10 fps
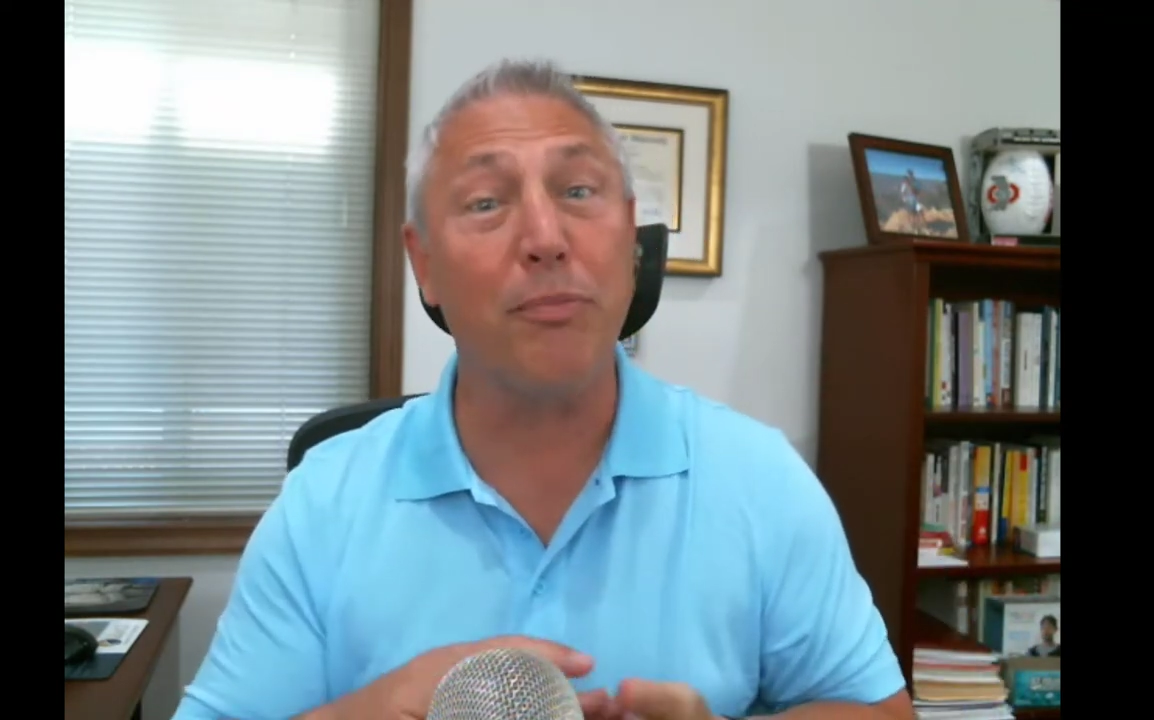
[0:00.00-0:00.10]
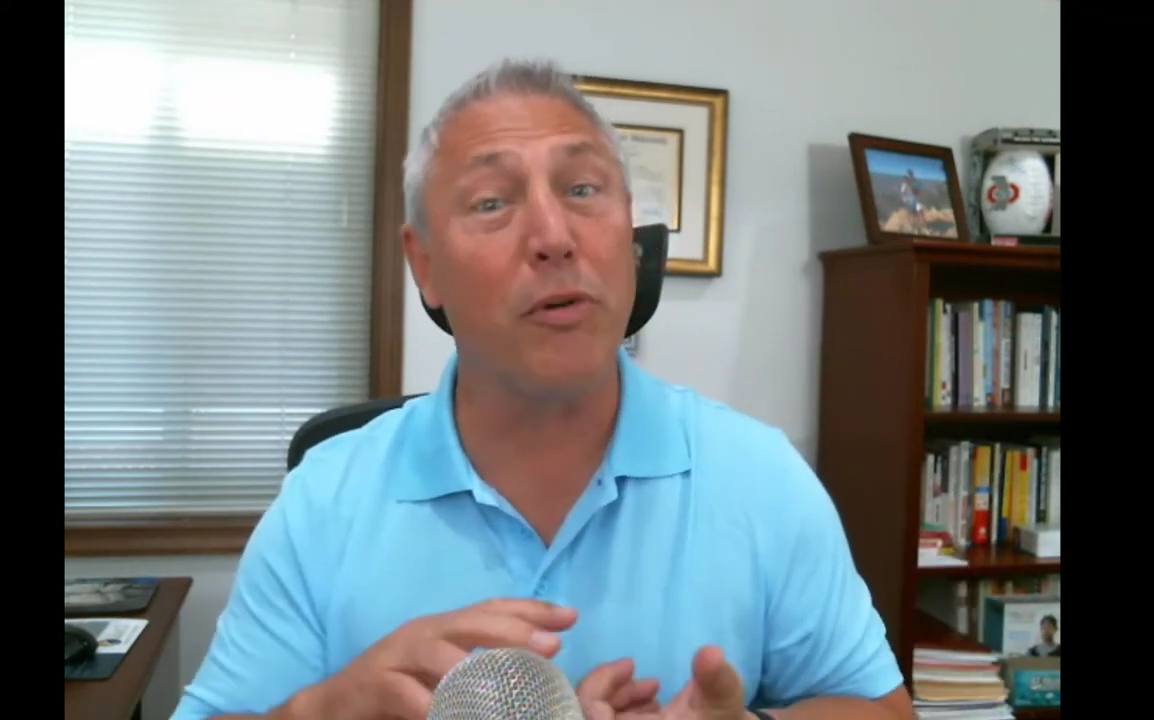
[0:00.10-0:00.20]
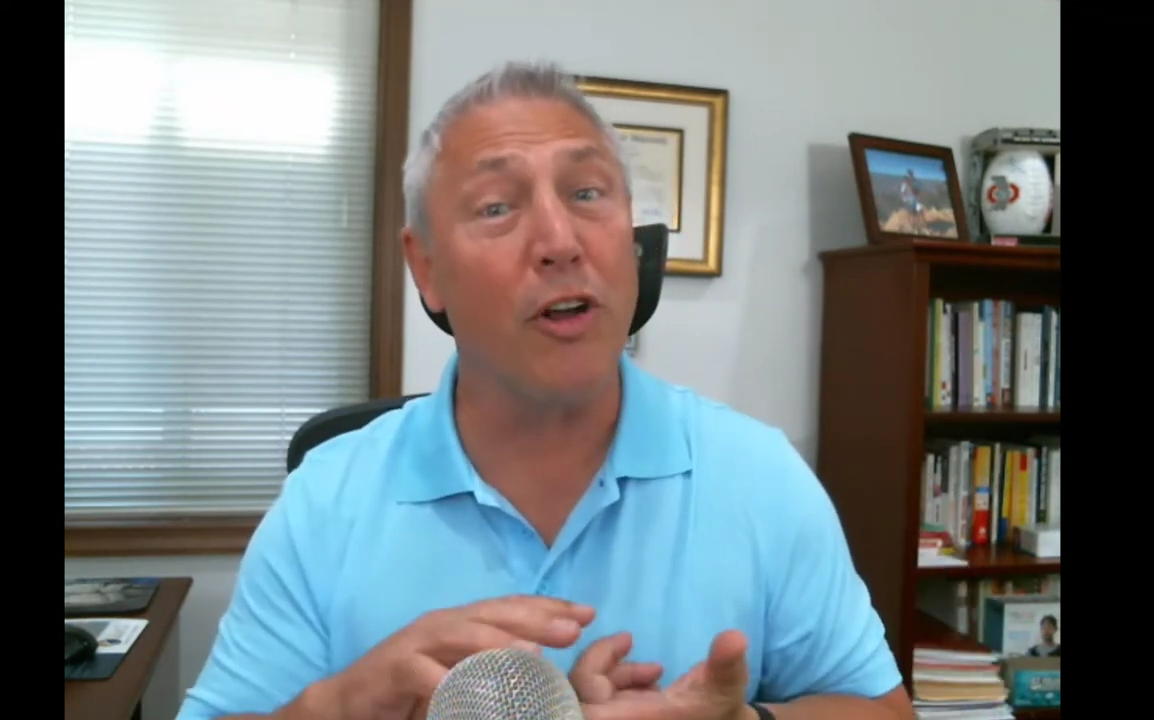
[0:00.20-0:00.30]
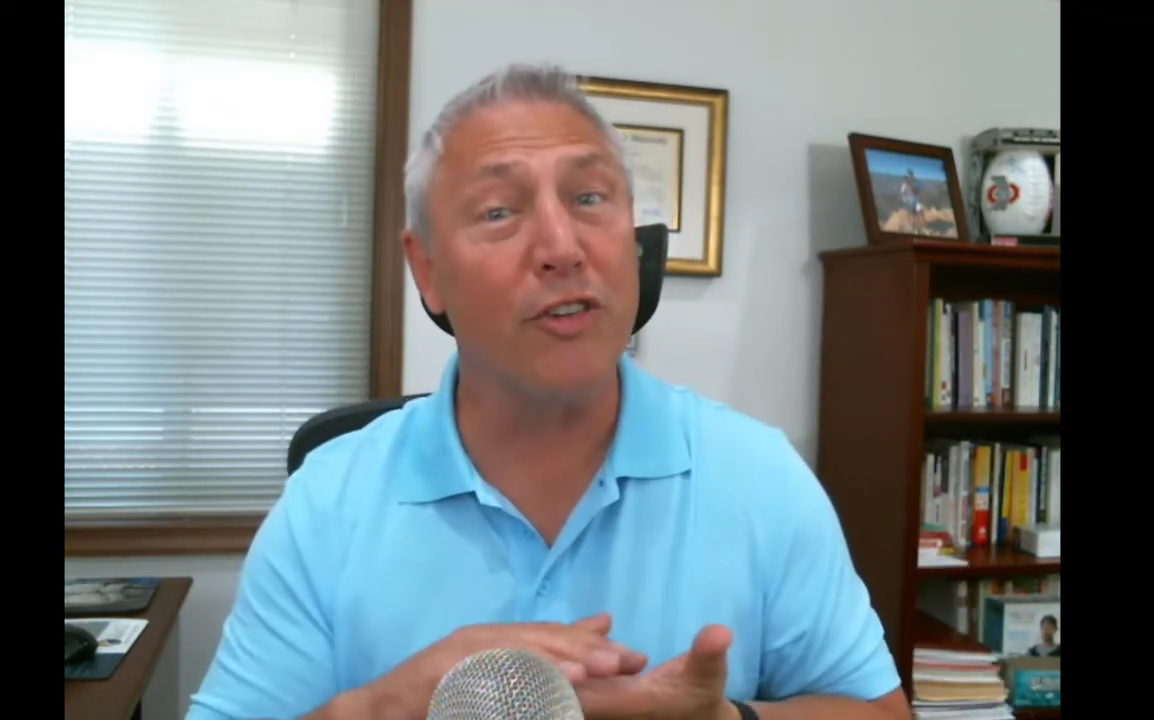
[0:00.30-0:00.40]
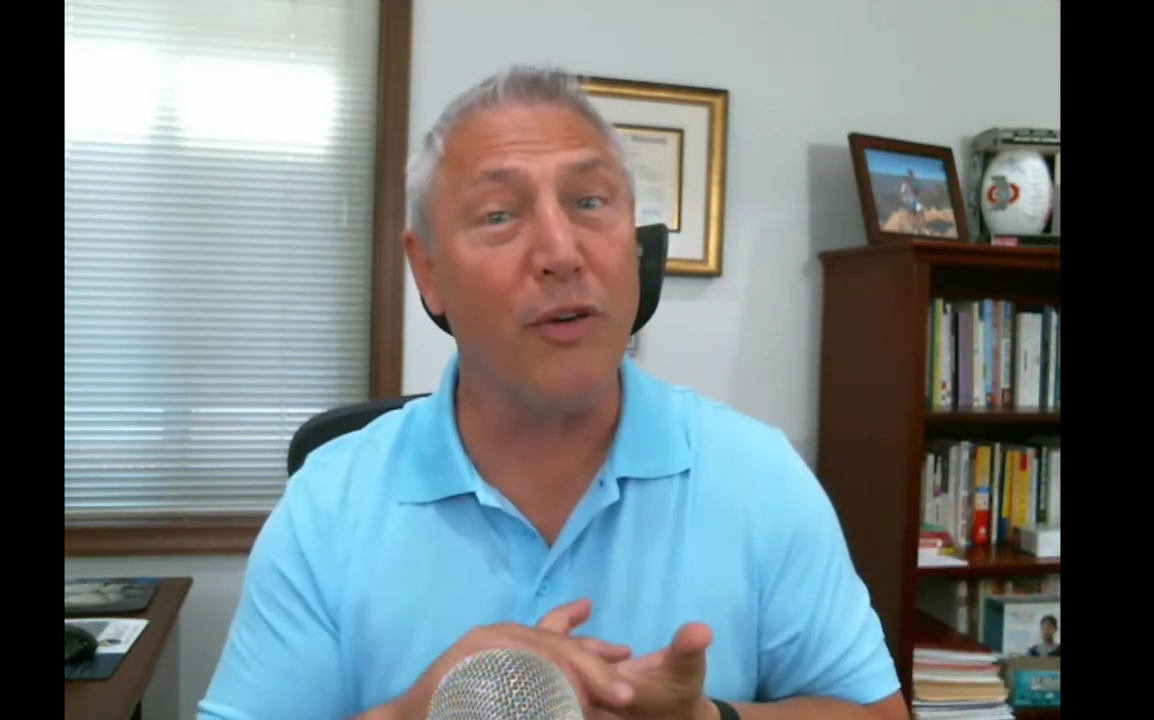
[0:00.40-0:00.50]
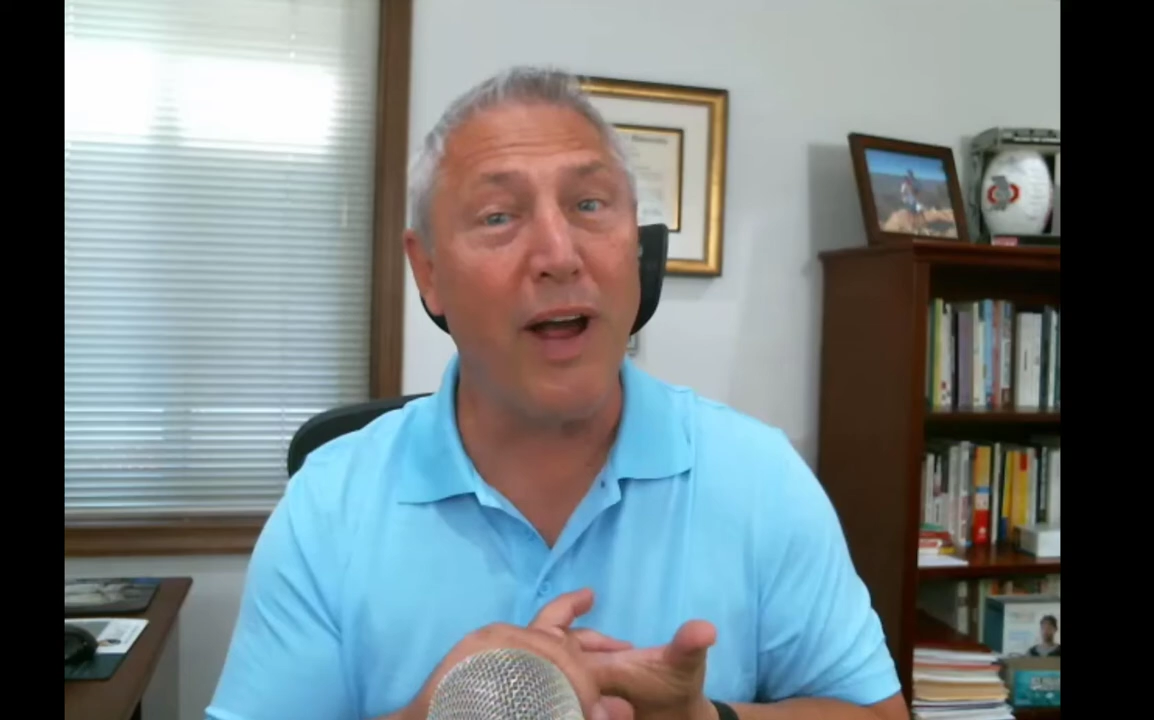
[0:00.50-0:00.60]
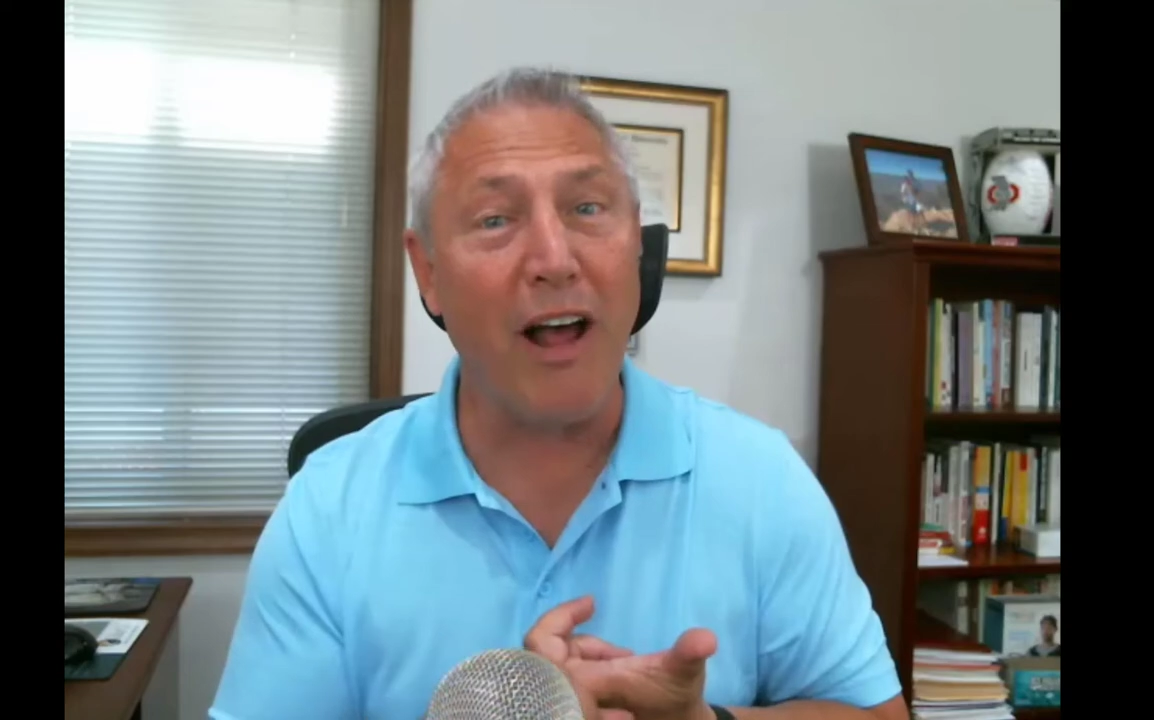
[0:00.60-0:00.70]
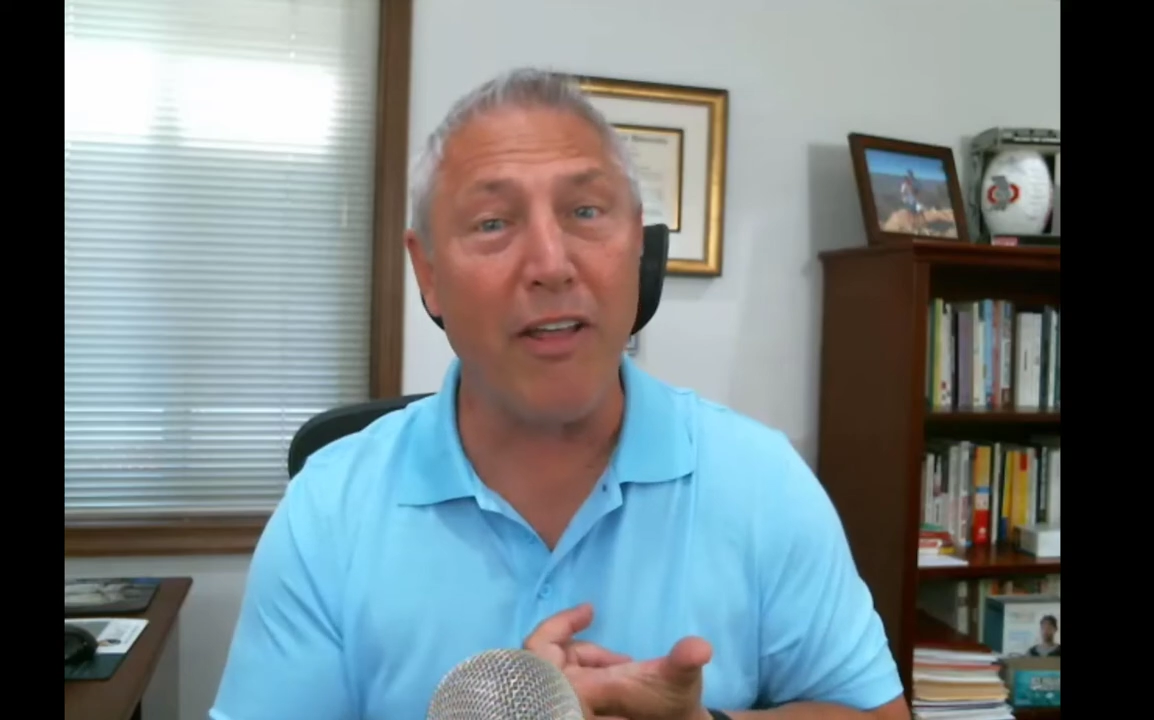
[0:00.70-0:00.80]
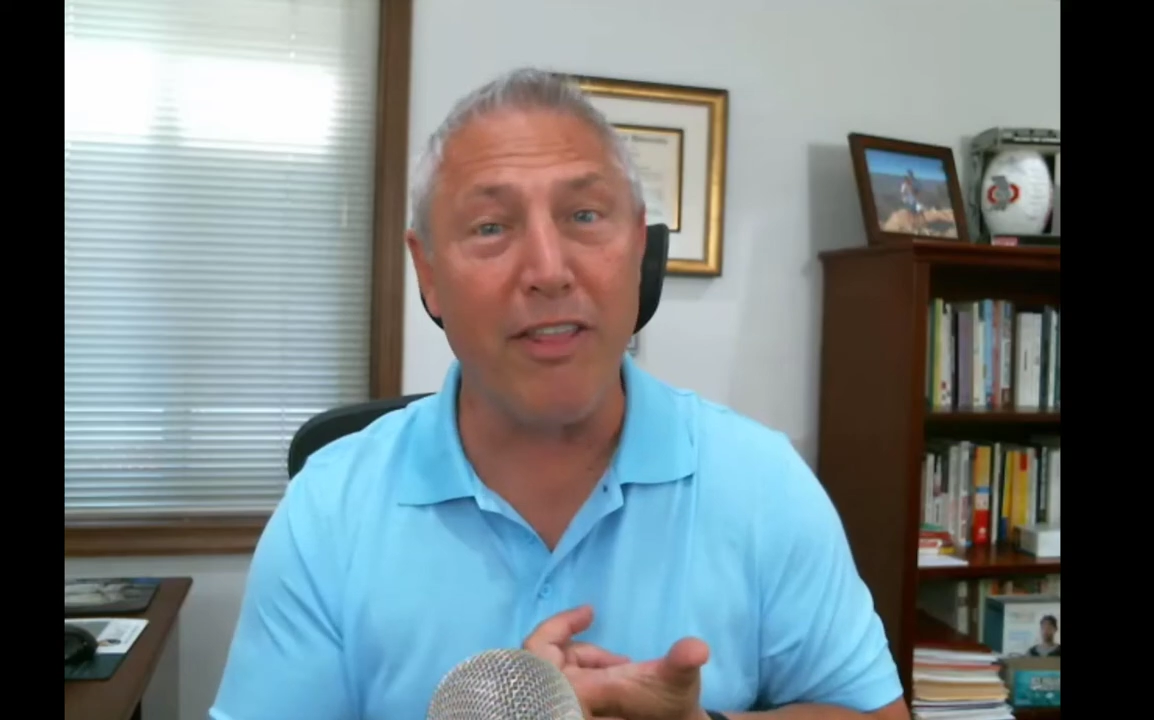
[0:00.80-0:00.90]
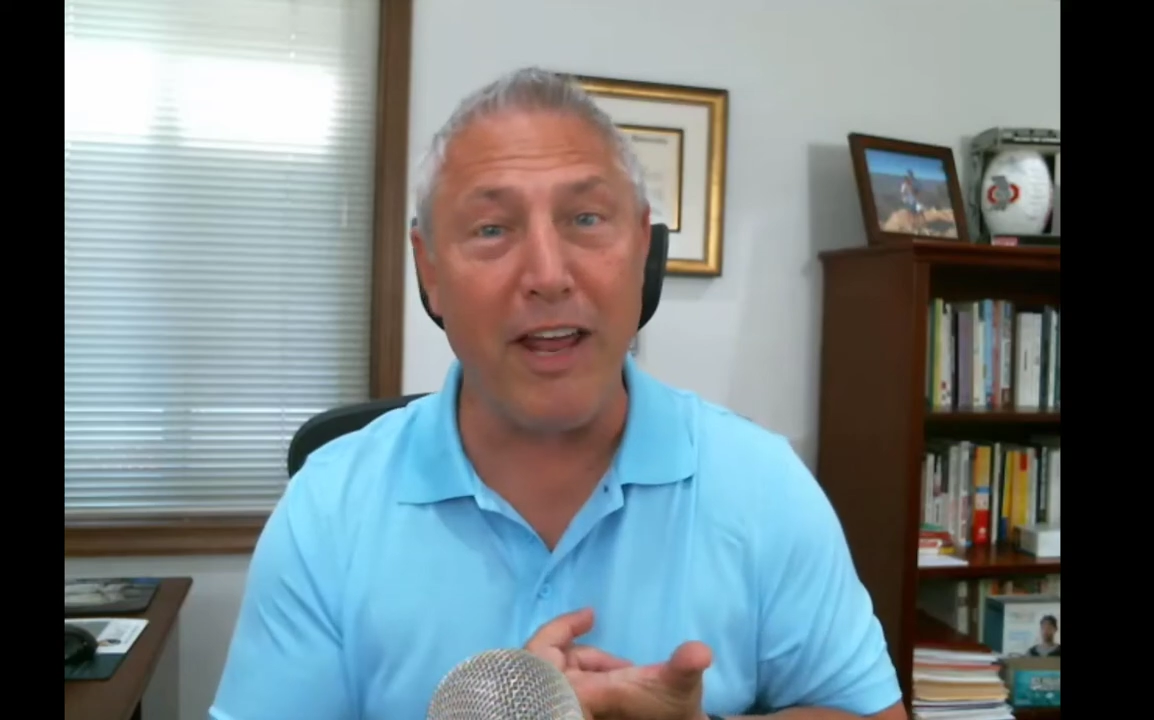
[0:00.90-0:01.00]
but also
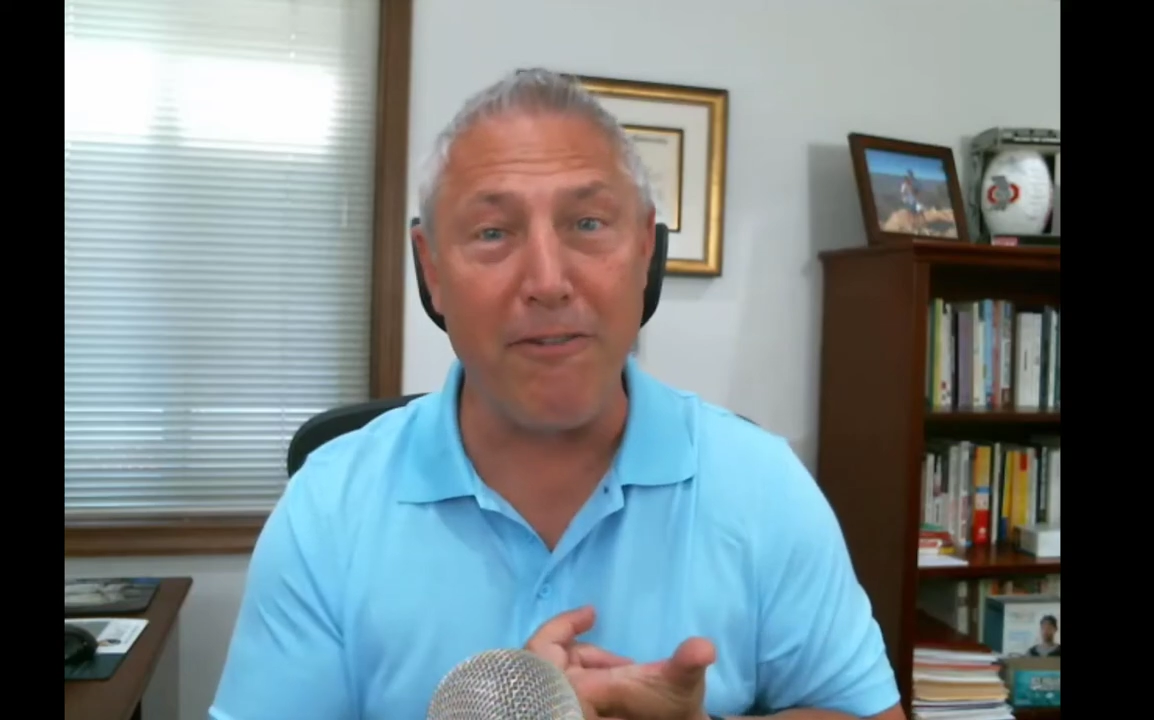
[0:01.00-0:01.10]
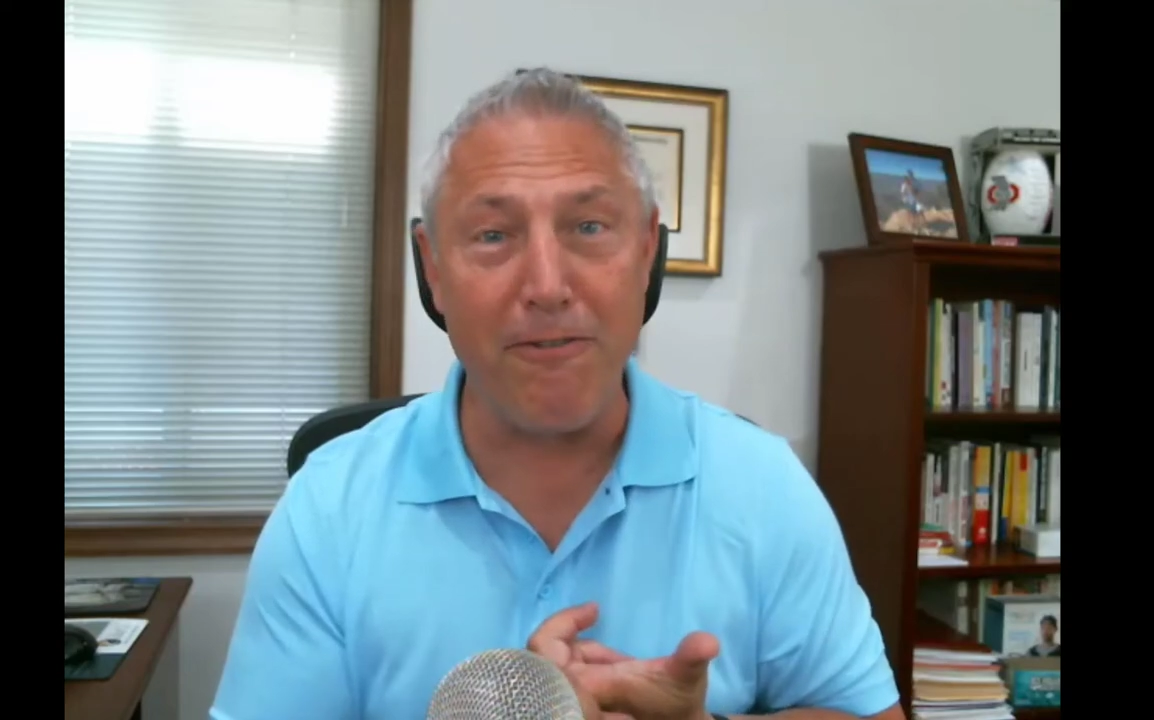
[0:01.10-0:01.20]
how they